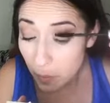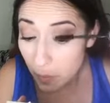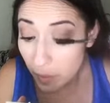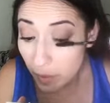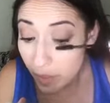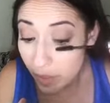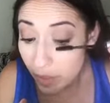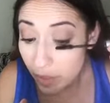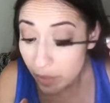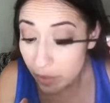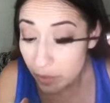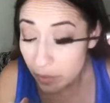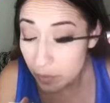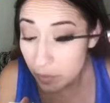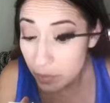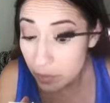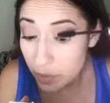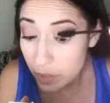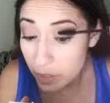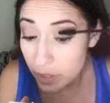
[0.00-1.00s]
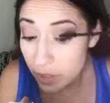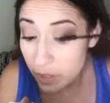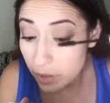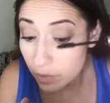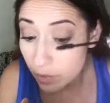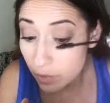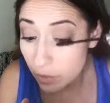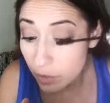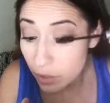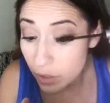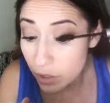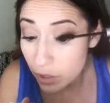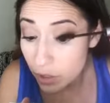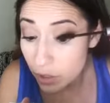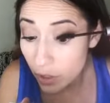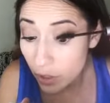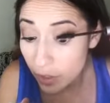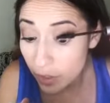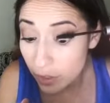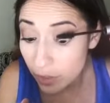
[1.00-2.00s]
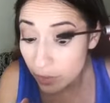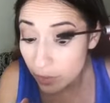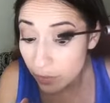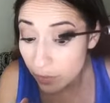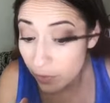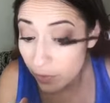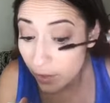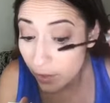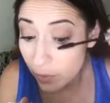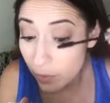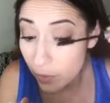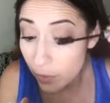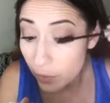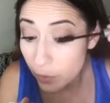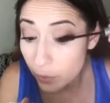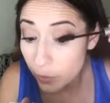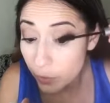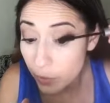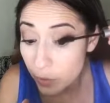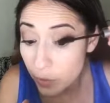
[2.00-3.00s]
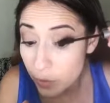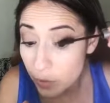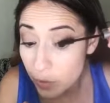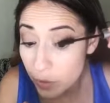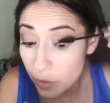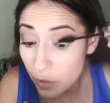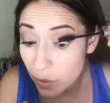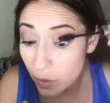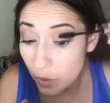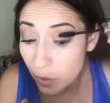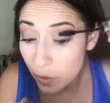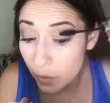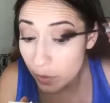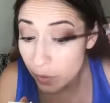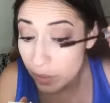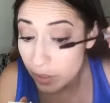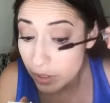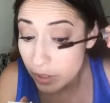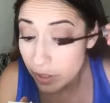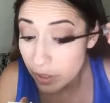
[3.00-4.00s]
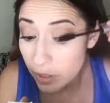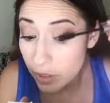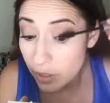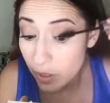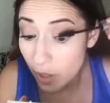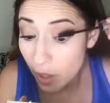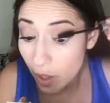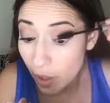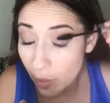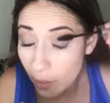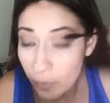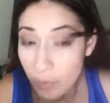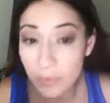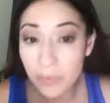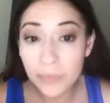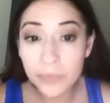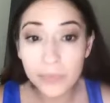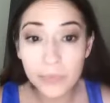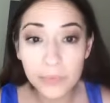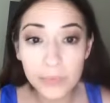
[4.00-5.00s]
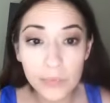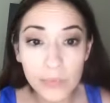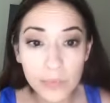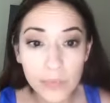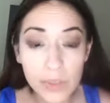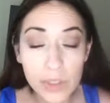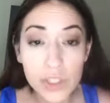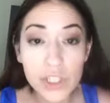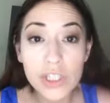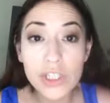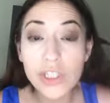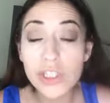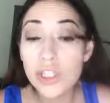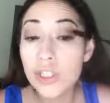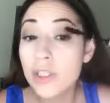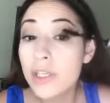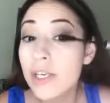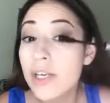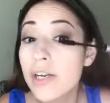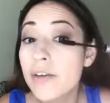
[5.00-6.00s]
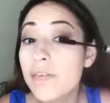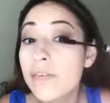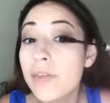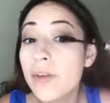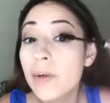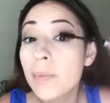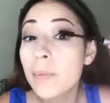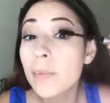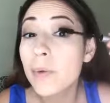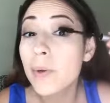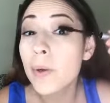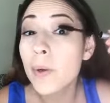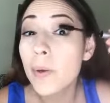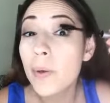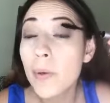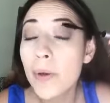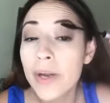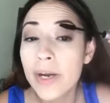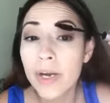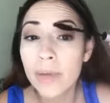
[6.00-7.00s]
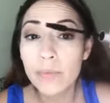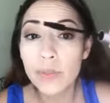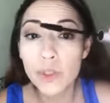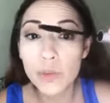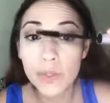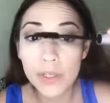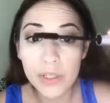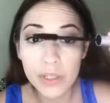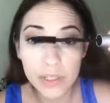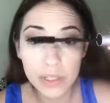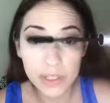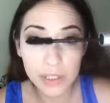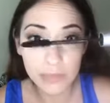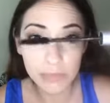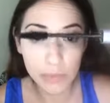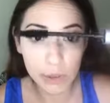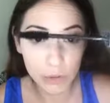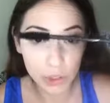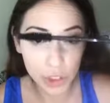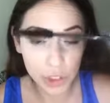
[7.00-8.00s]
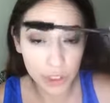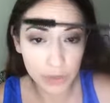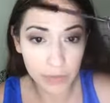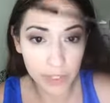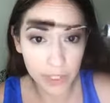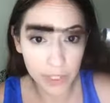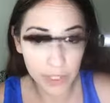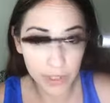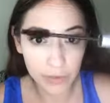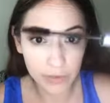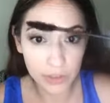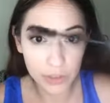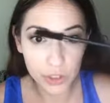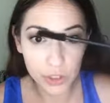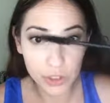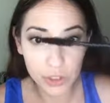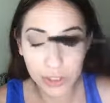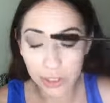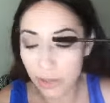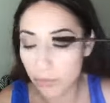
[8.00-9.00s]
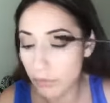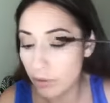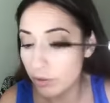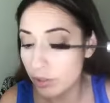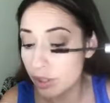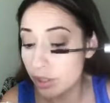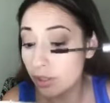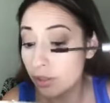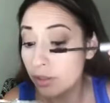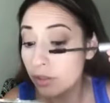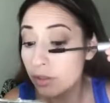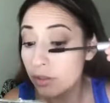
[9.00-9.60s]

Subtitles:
I'm just starting from the root all the way to the top just to lift them. And I'm doing this motion right here, this turning motion.